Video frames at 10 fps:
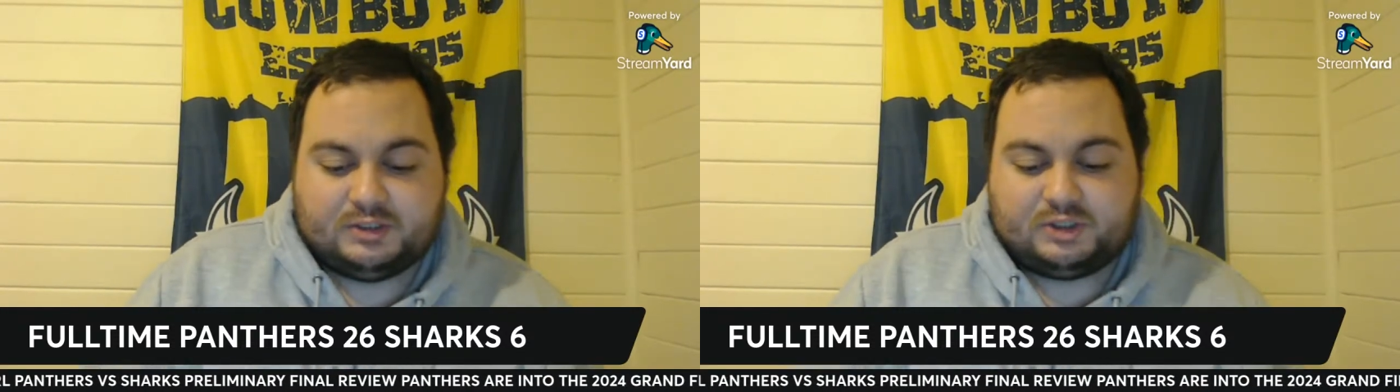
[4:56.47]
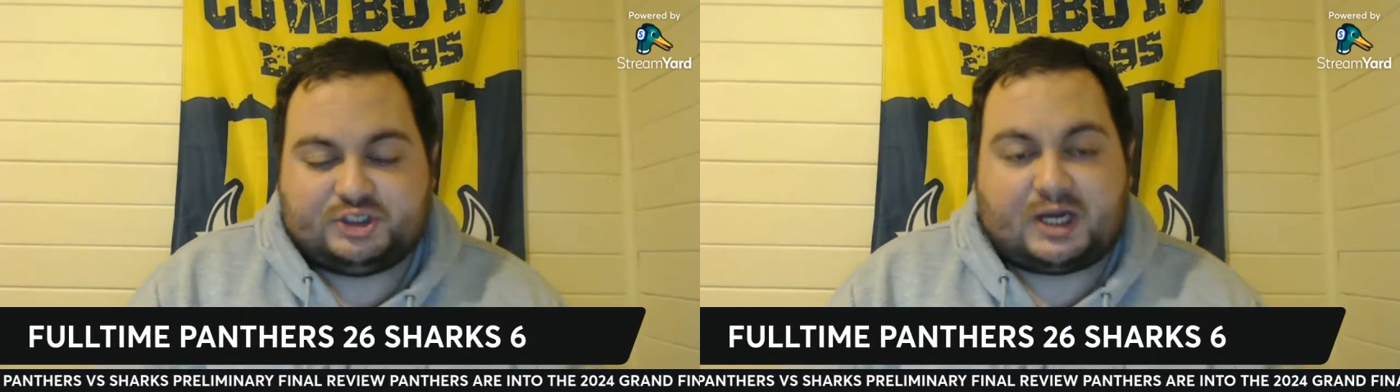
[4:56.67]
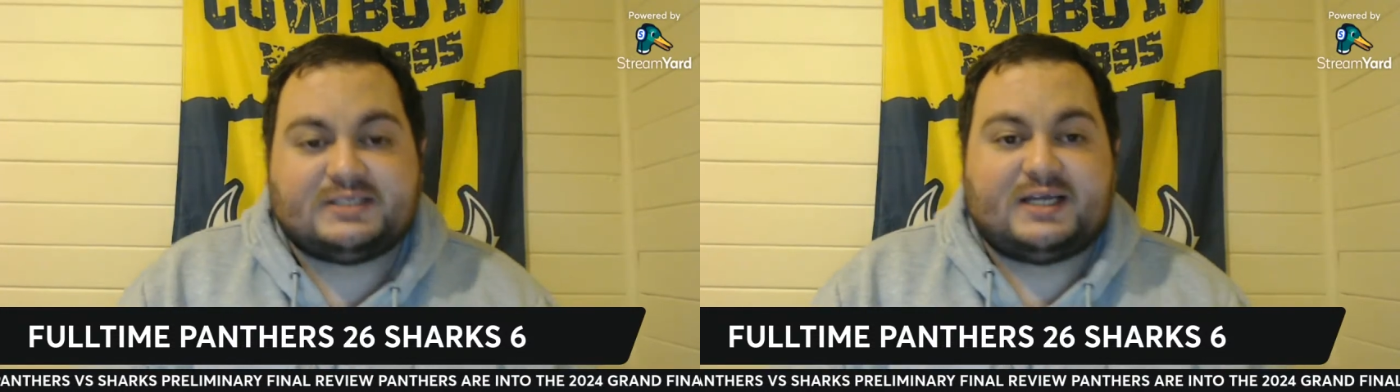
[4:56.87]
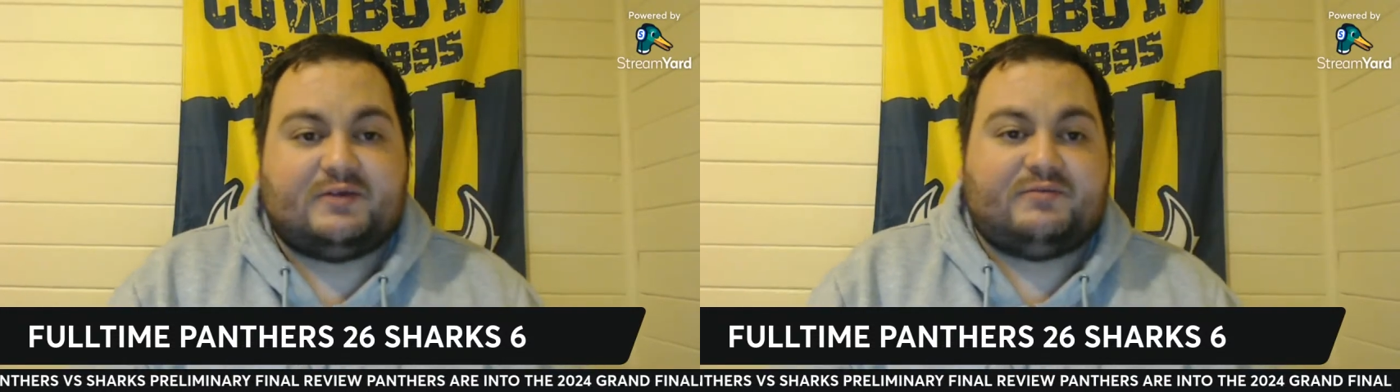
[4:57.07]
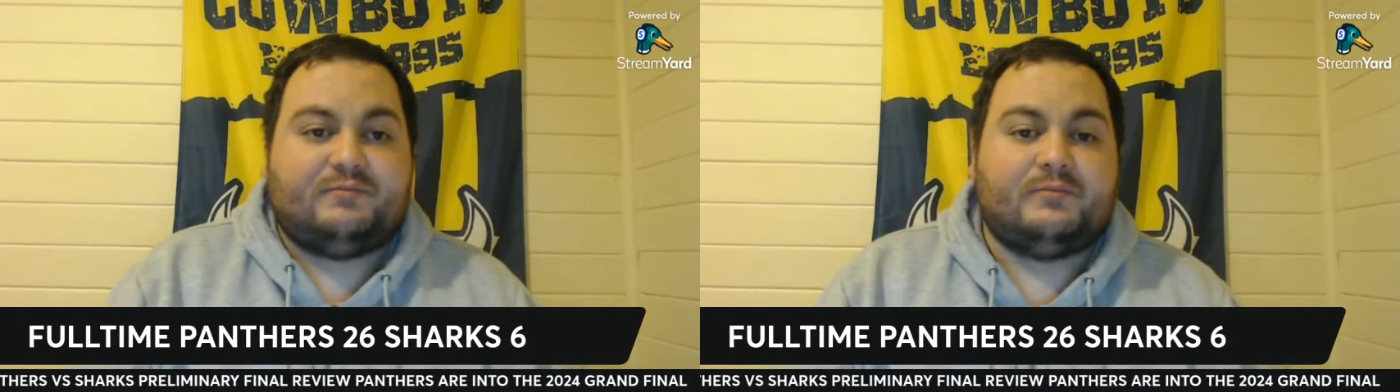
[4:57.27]
the Sharks got
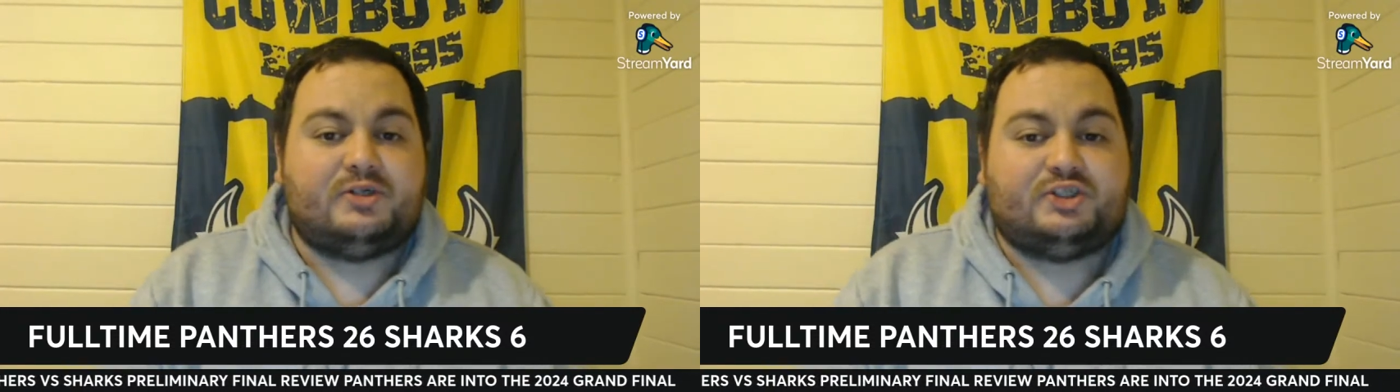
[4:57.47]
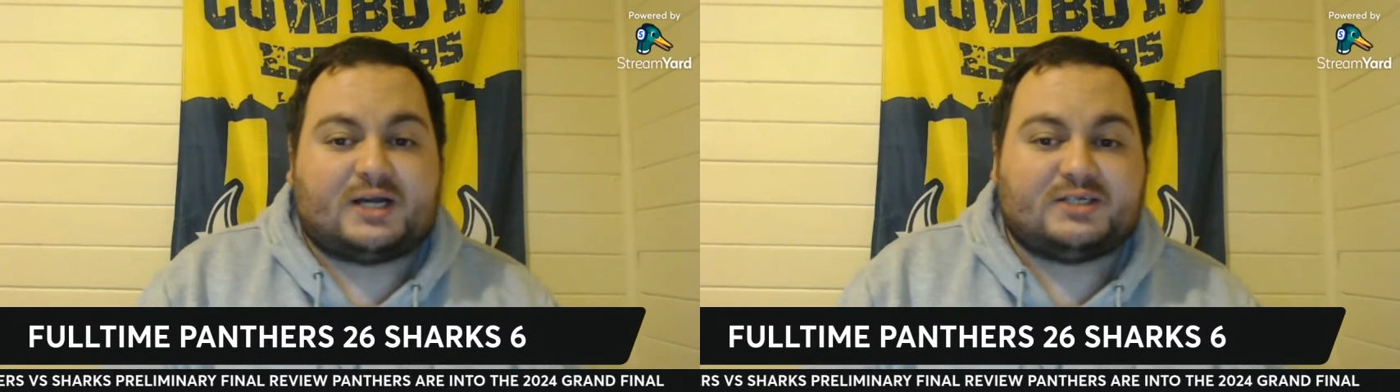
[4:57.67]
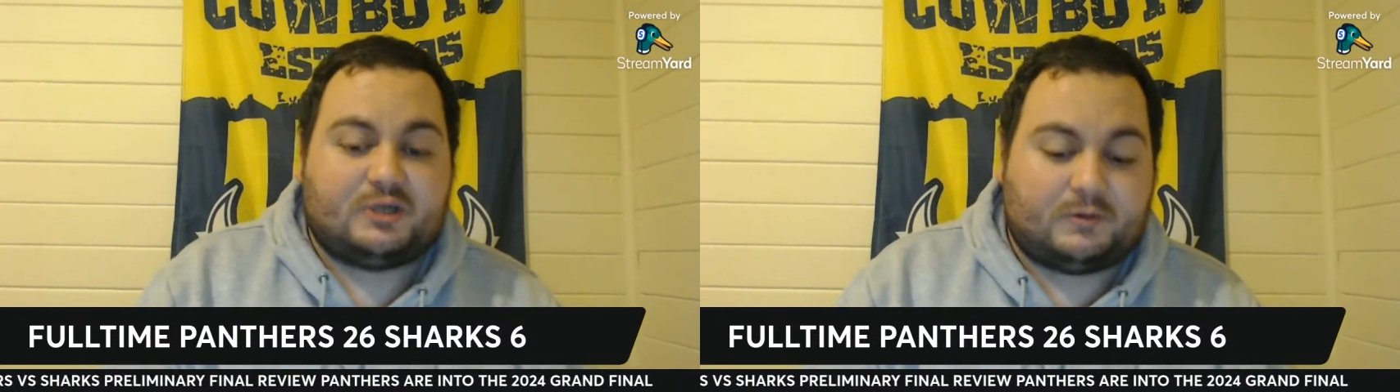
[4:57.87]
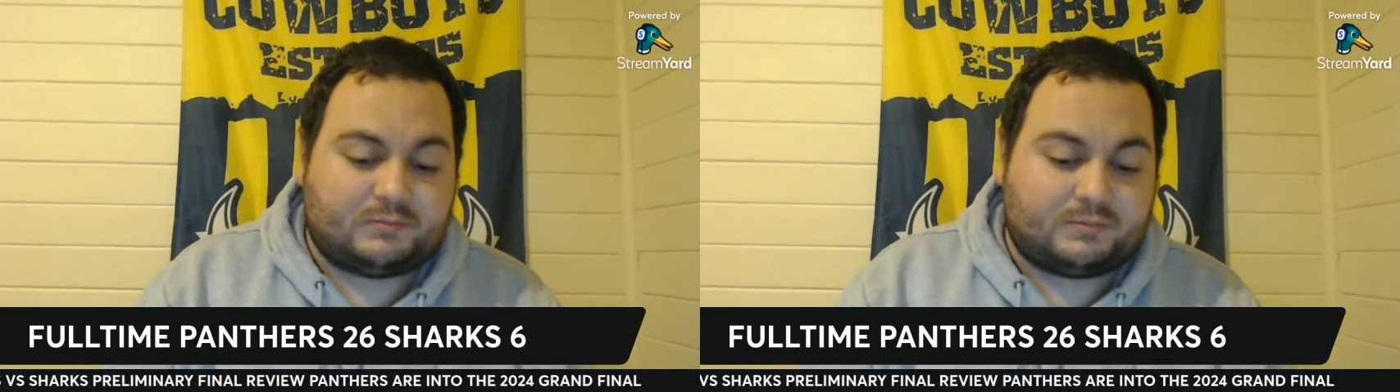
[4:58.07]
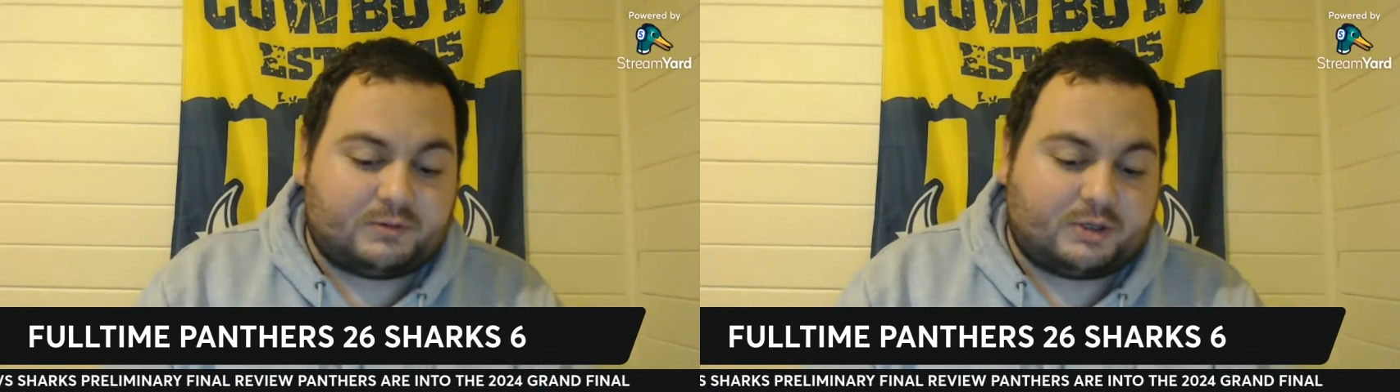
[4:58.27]
a
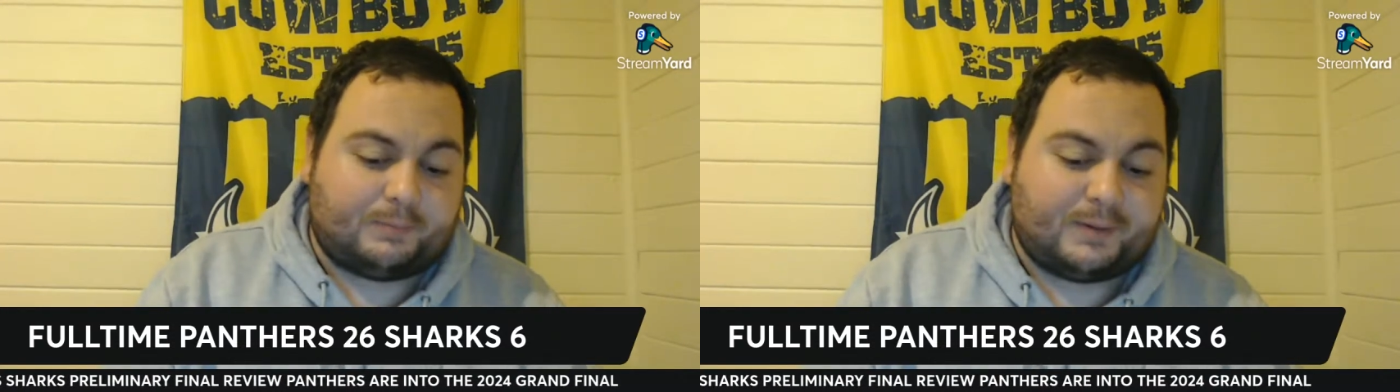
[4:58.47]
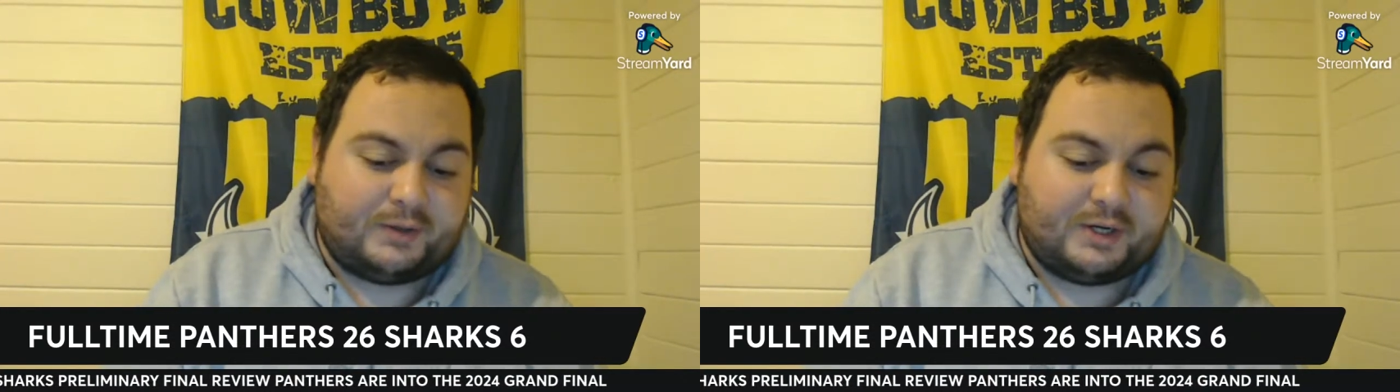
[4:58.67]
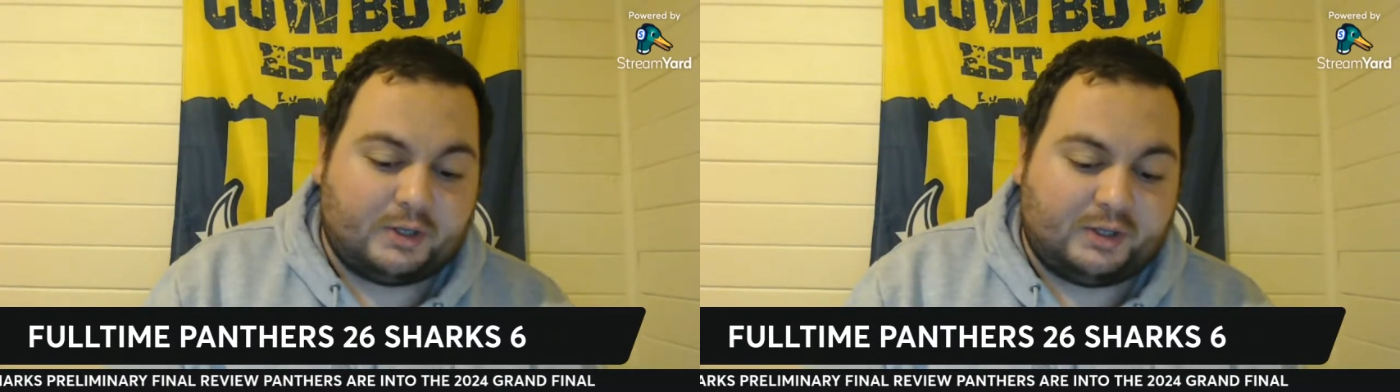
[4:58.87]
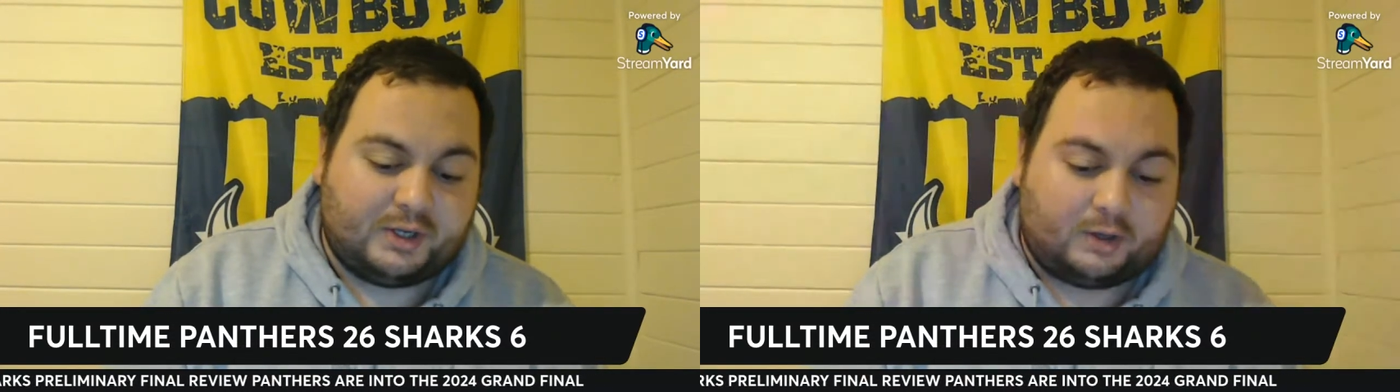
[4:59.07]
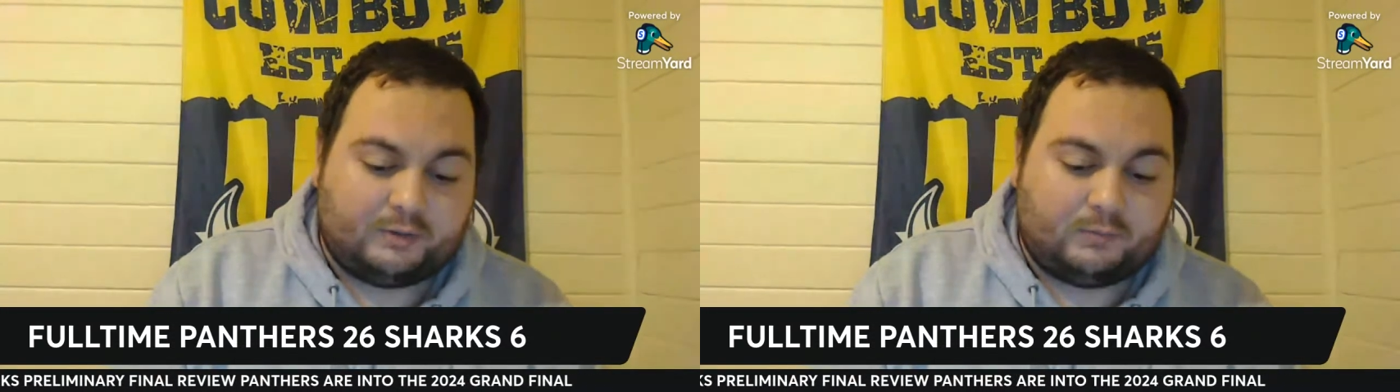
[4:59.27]
got a penalty early
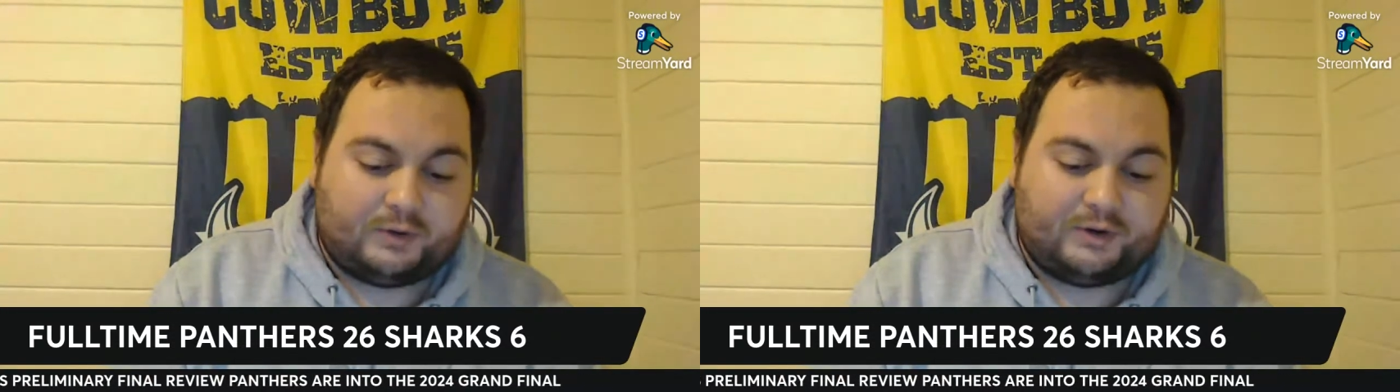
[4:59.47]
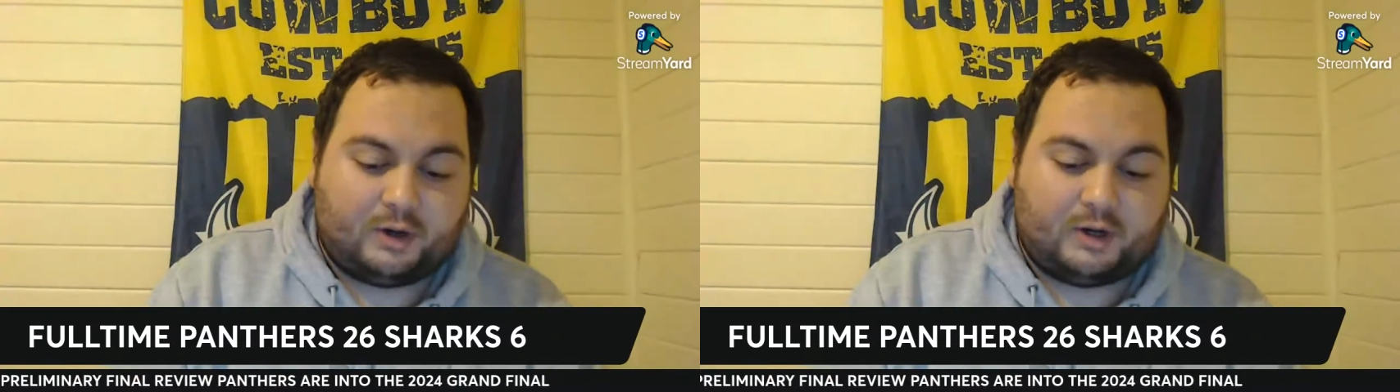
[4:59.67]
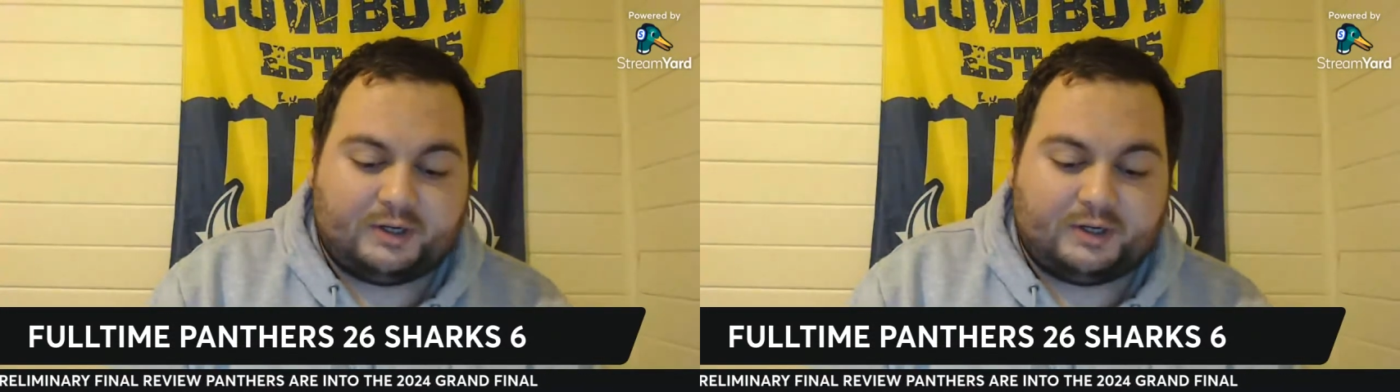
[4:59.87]
on and whatnot.